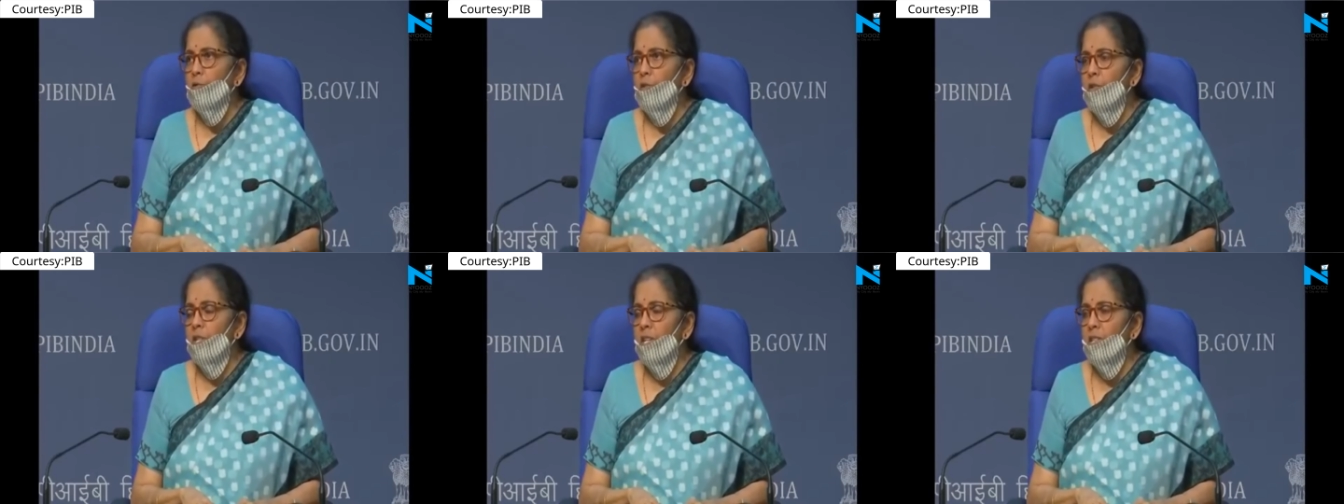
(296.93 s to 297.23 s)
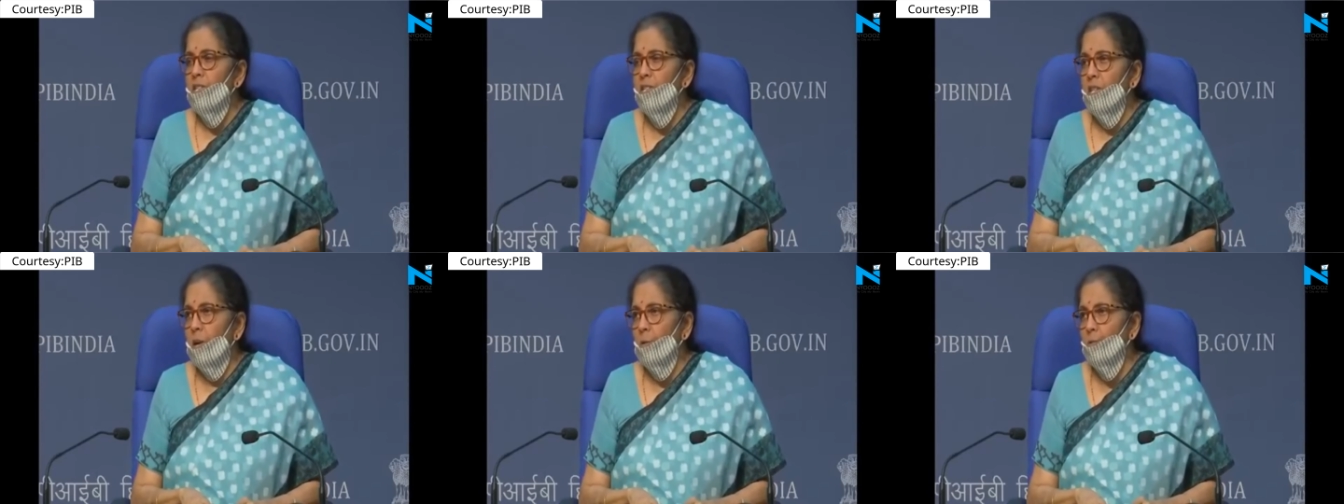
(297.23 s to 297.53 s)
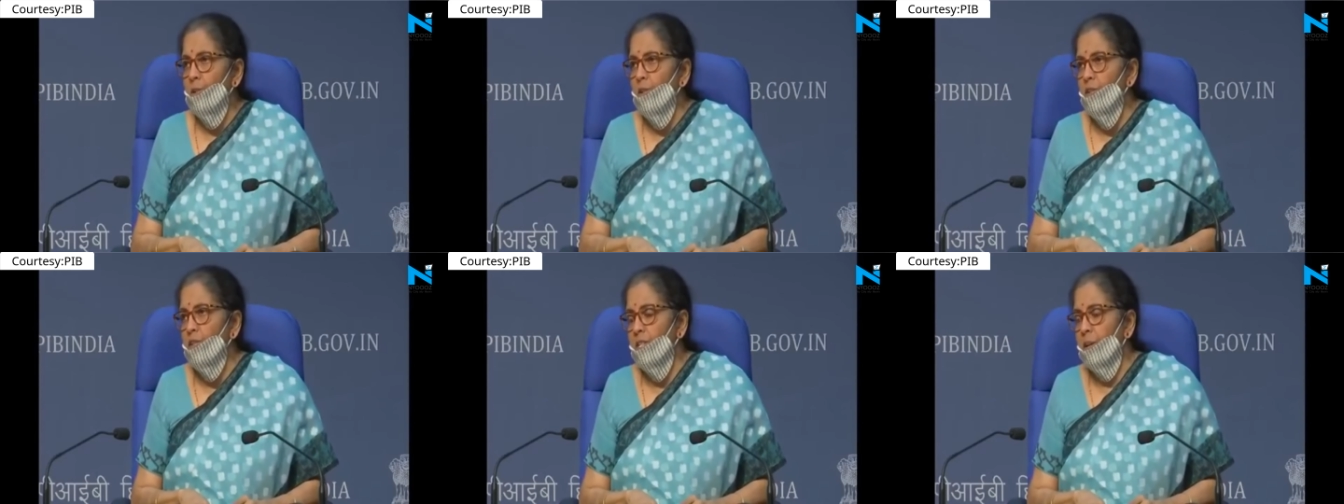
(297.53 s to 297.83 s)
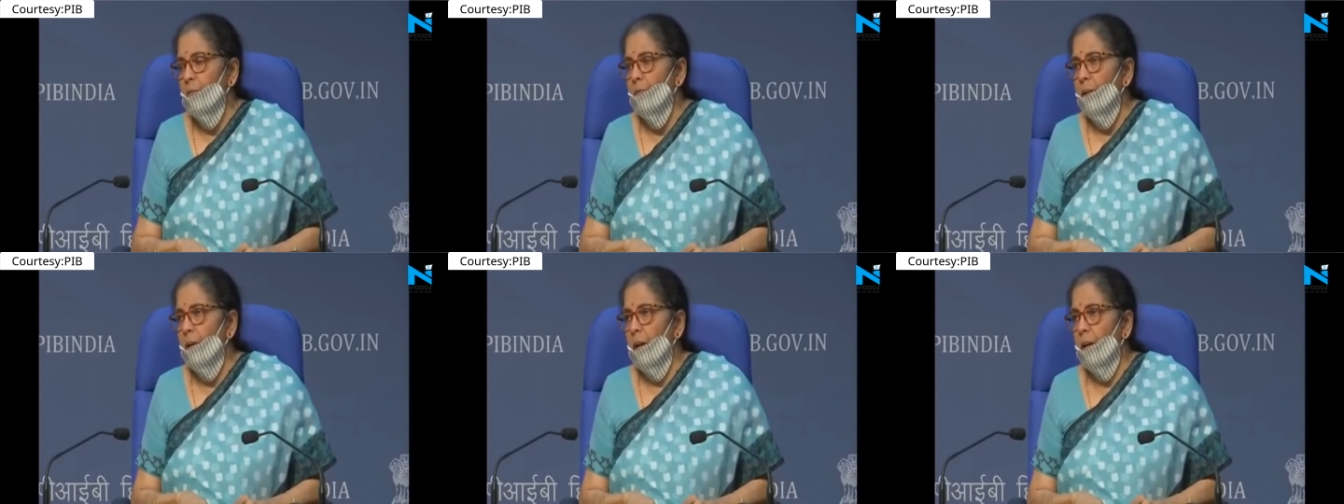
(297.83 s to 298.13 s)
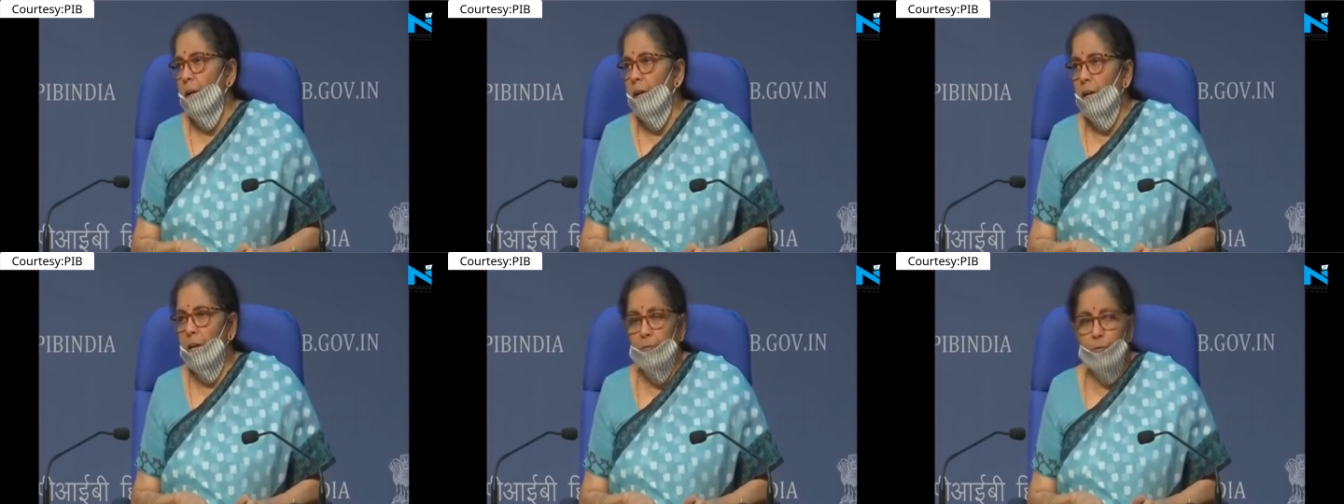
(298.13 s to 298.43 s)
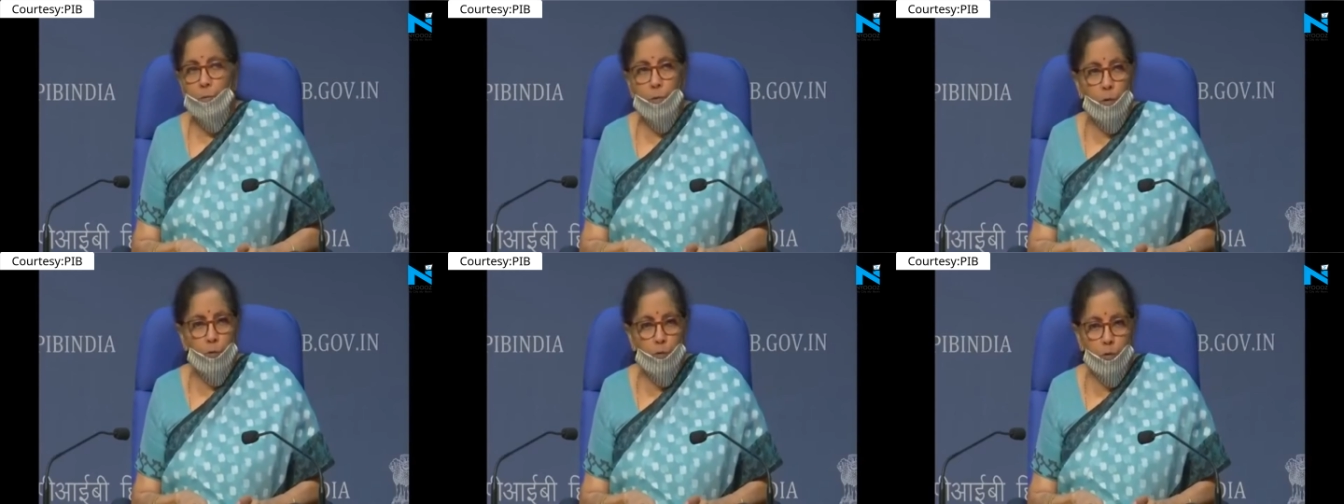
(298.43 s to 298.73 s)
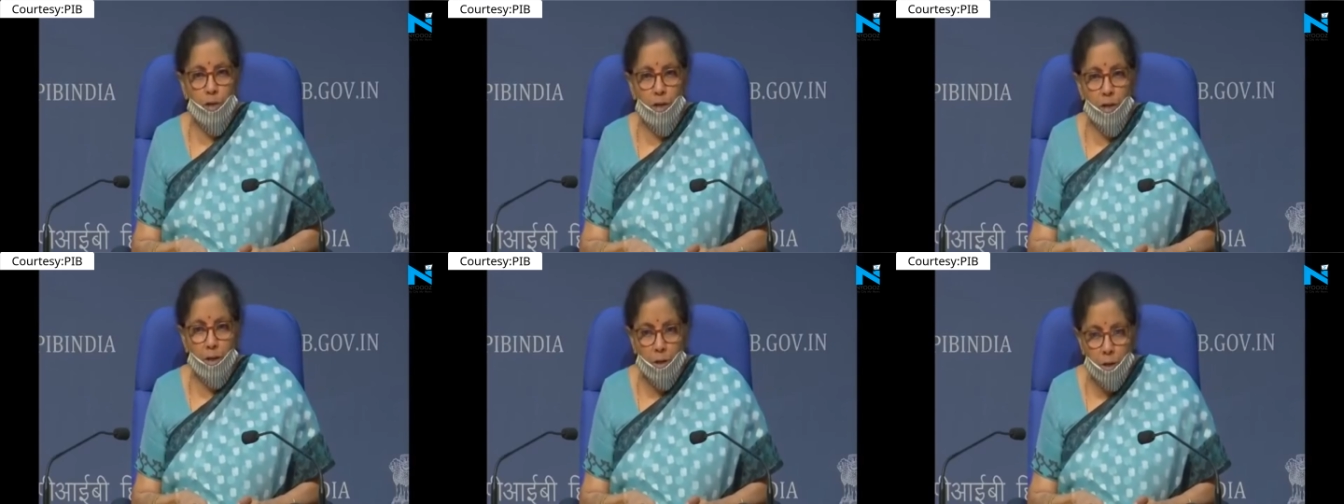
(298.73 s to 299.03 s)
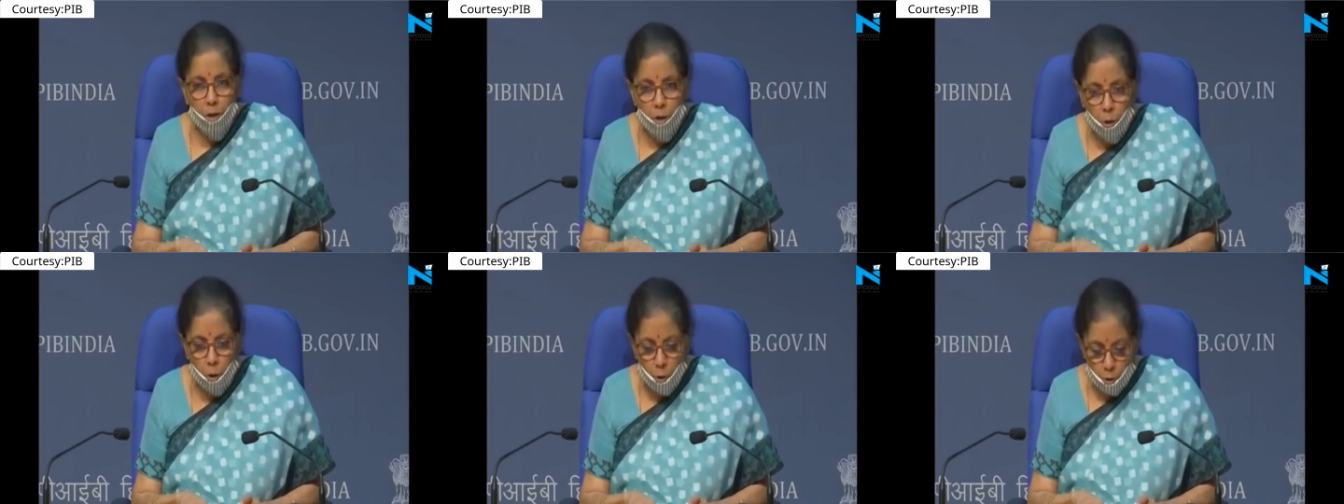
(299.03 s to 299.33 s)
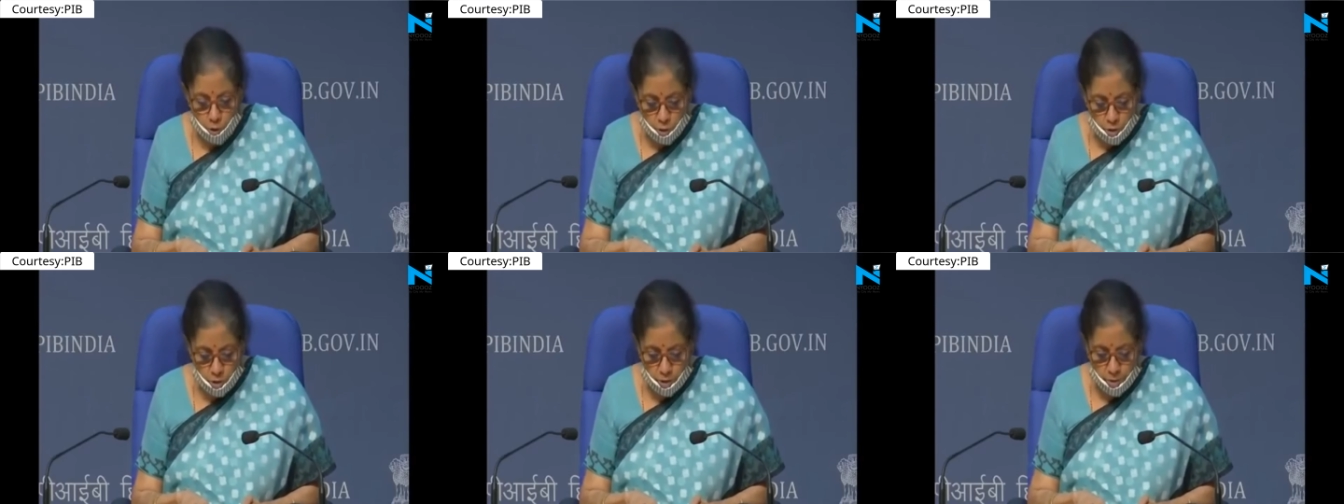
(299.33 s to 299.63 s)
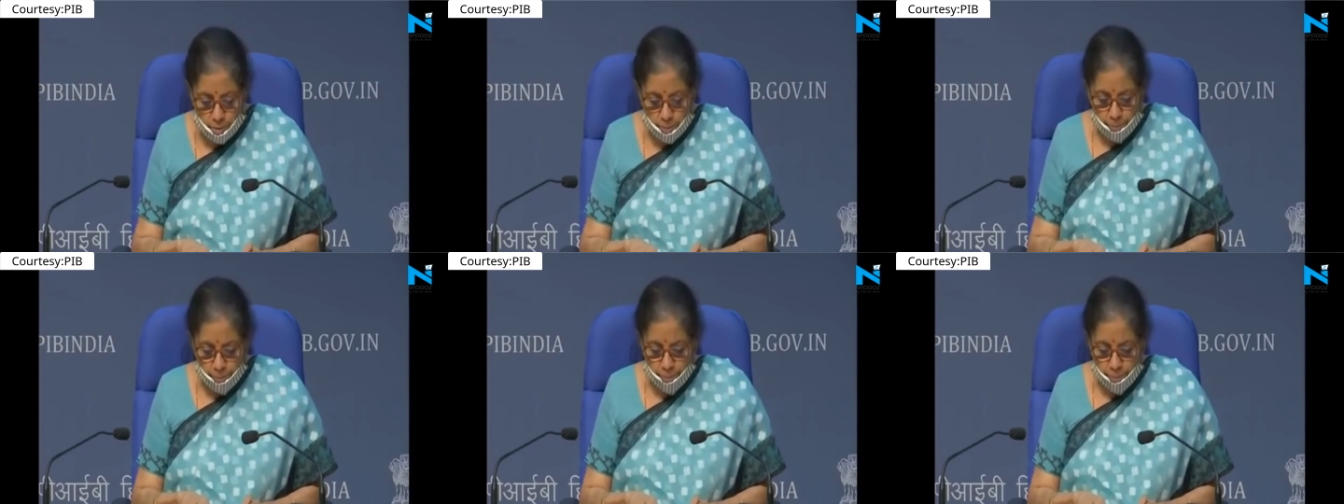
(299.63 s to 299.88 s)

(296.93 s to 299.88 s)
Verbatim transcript: 6,750 crores